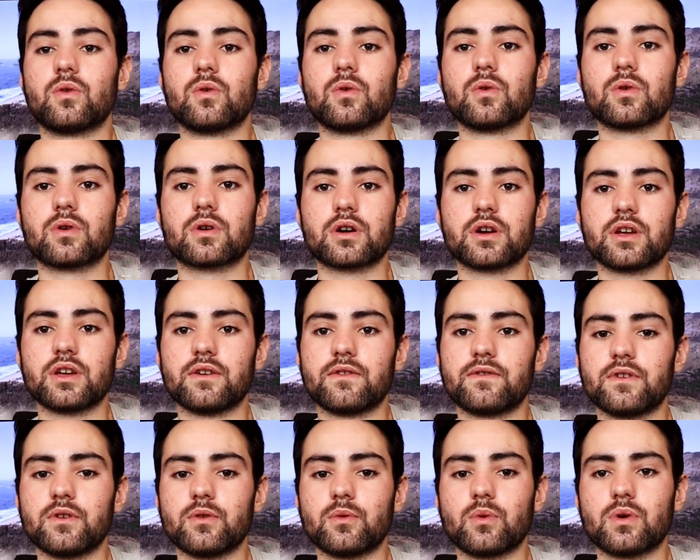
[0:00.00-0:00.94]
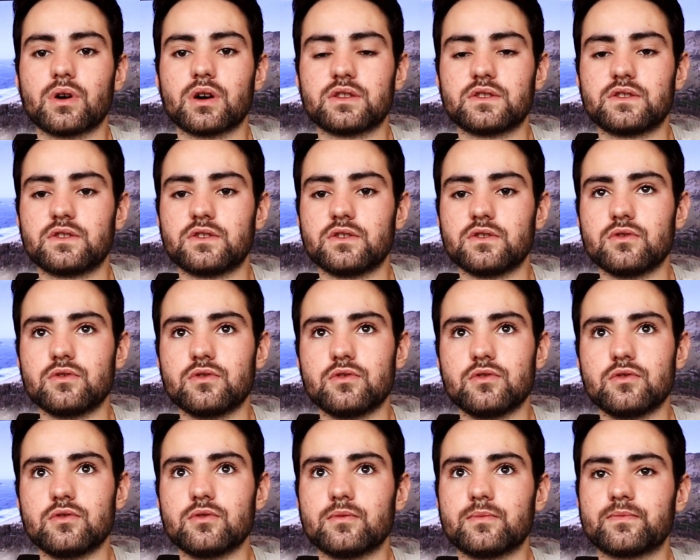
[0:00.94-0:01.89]
or if you want
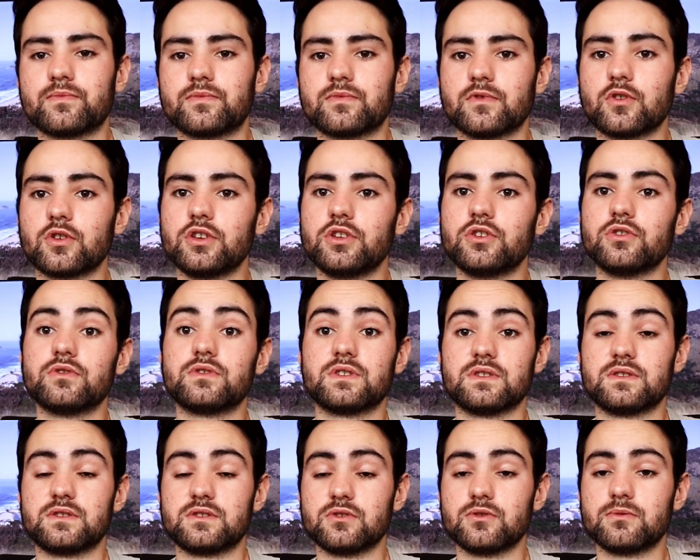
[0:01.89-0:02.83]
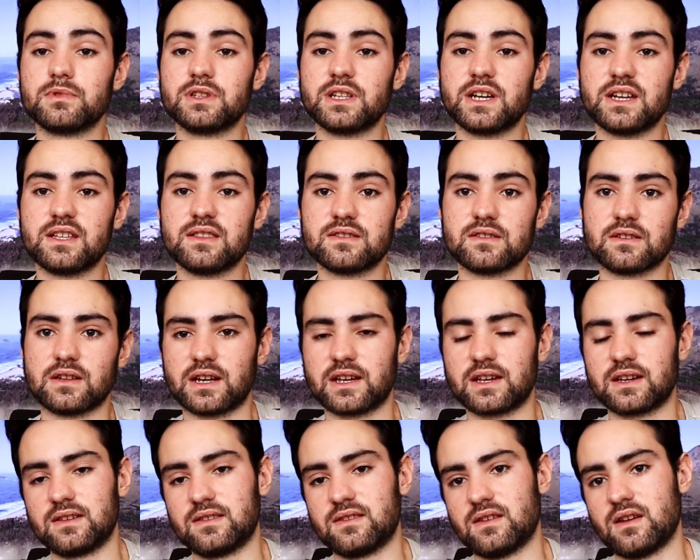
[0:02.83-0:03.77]
to use a zoom lens
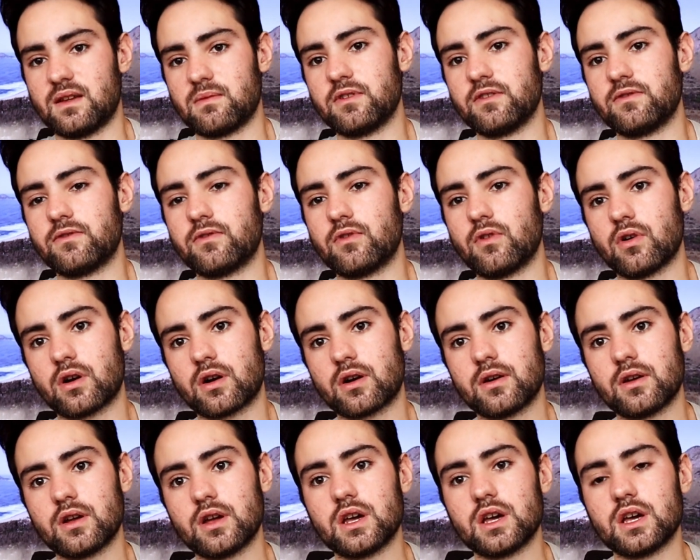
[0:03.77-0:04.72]
like I said before.